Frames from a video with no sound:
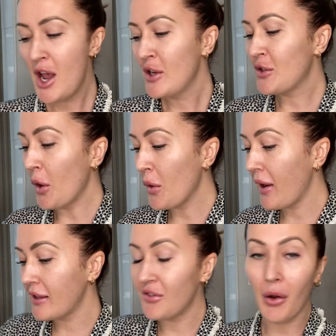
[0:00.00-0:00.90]
So
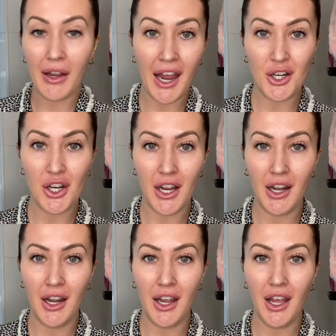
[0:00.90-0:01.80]

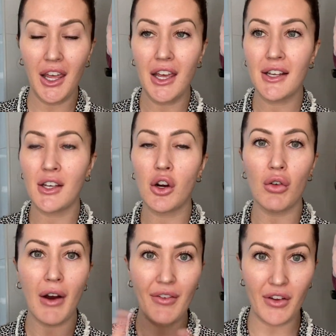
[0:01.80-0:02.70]
exfoliation is
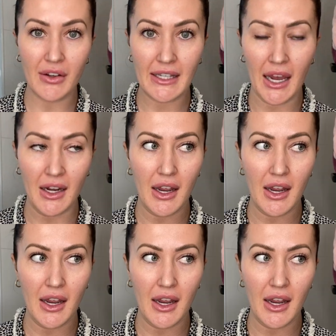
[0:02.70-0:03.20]
great for your skin.